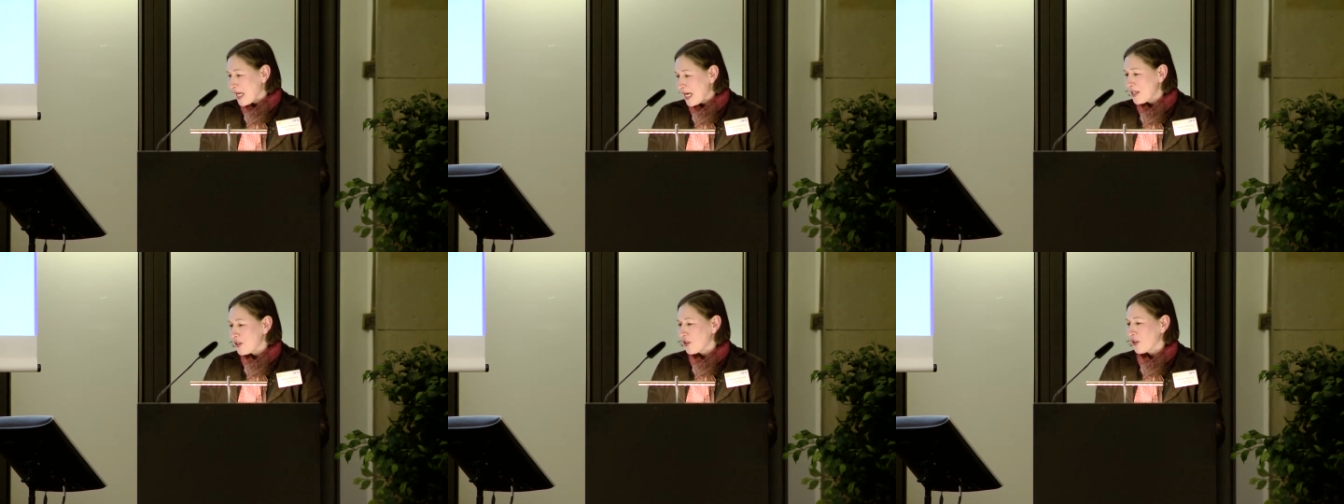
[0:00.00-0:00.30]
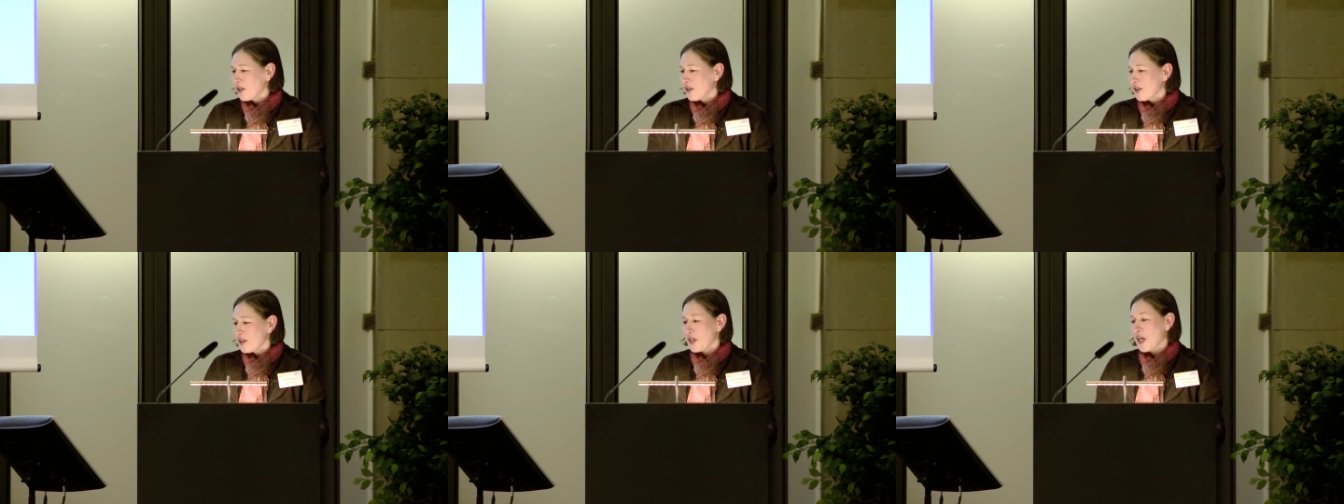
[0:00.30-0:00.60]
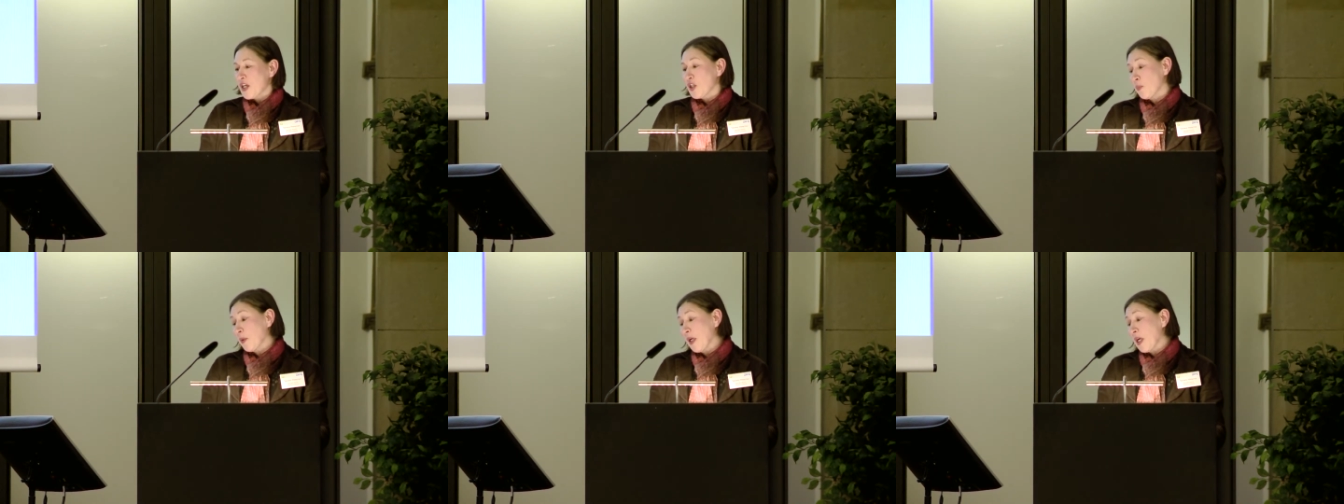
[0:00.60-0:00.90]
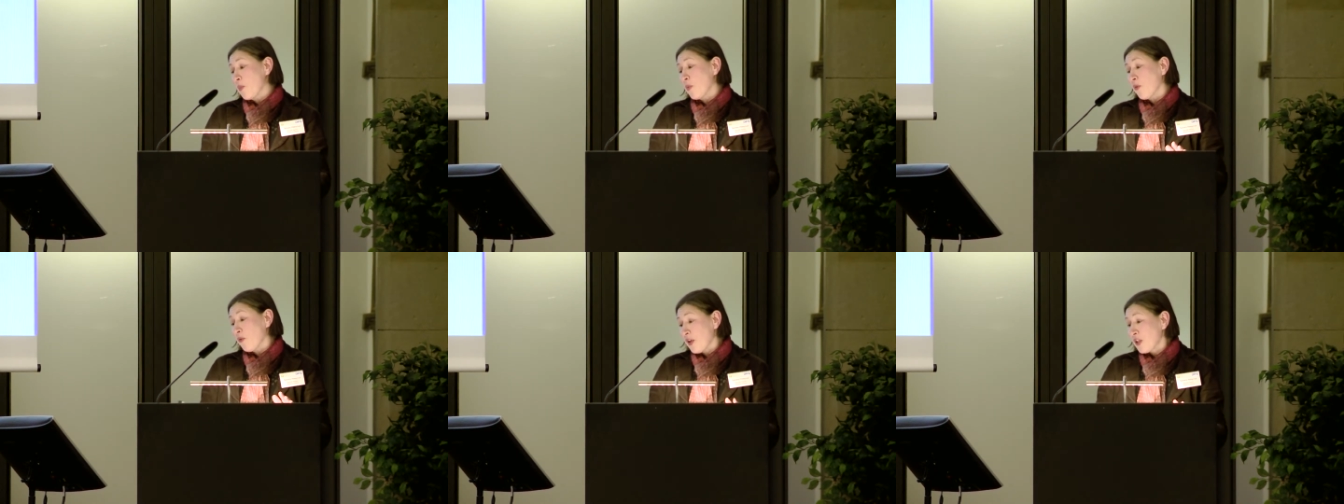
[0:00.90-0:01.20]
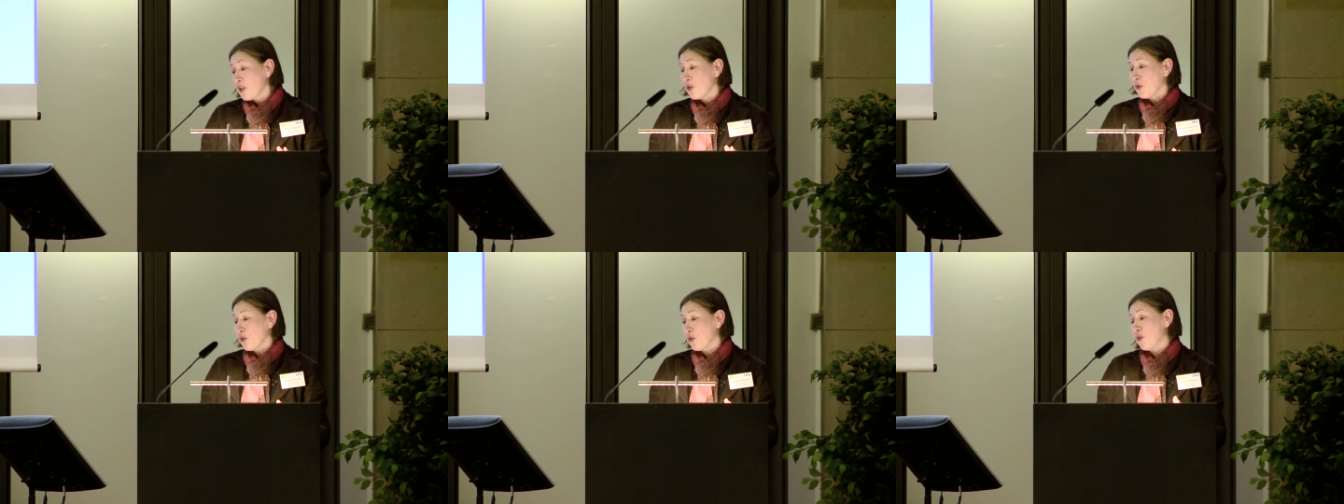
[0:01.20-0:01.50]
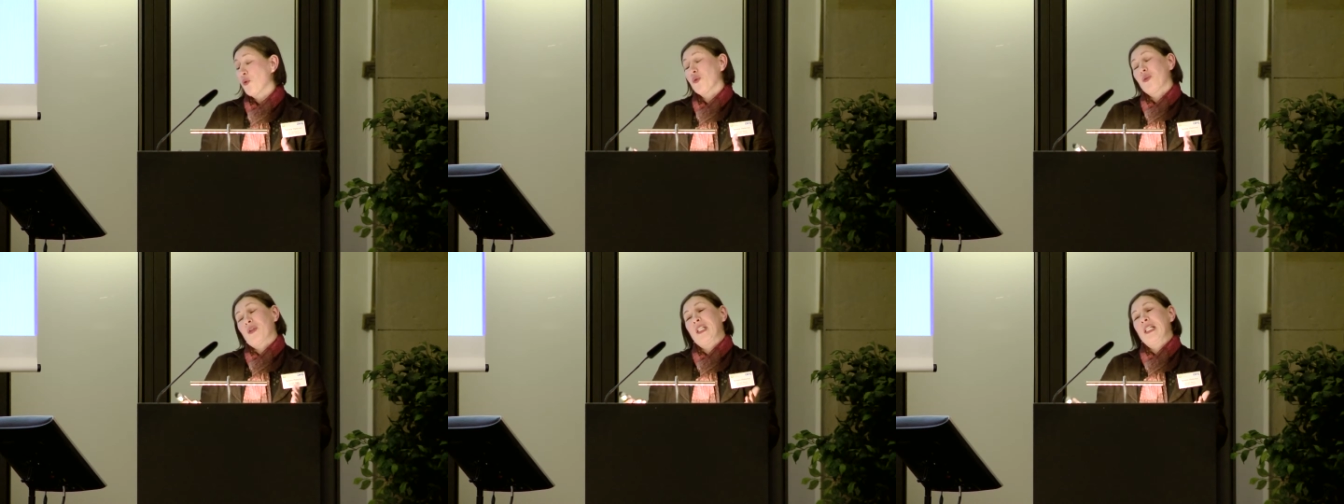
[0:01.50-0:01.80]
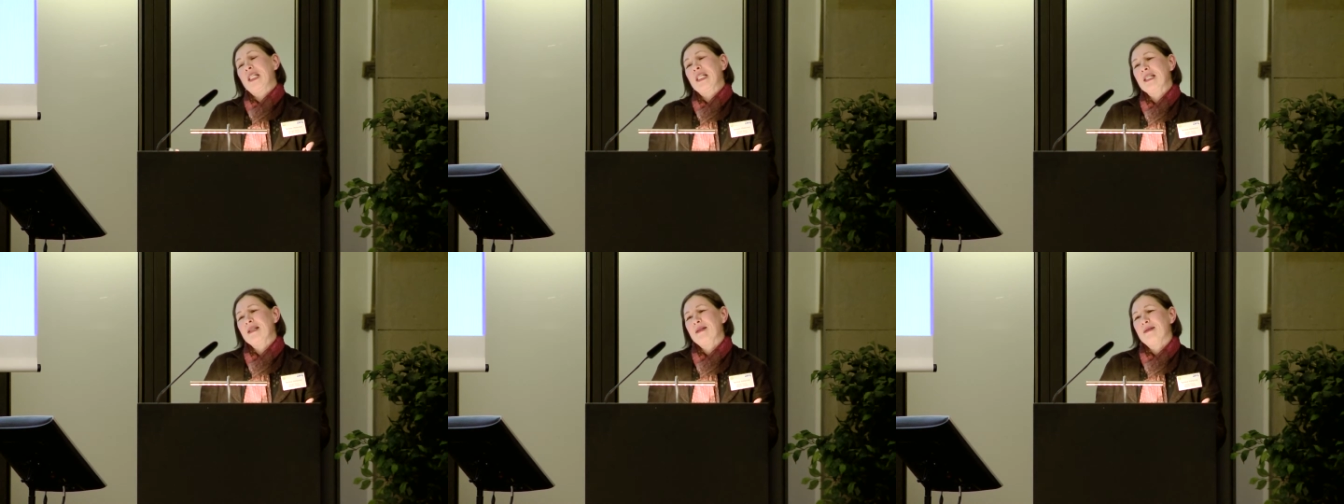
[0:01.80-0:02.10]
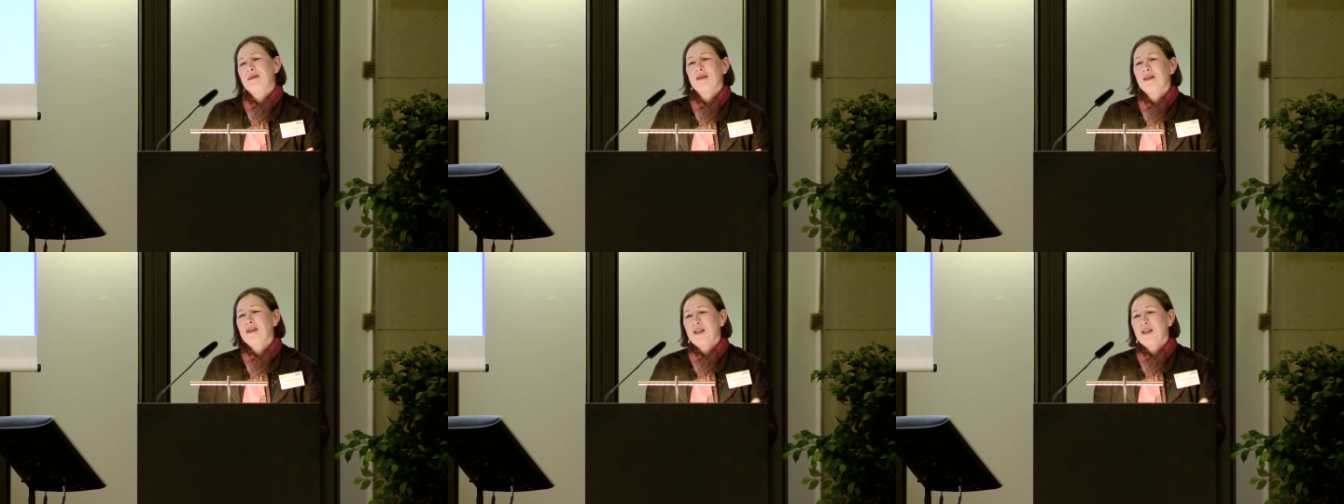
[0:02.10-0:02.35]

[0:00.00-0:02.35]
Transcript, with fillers: Nature, and springerprofessionals.de.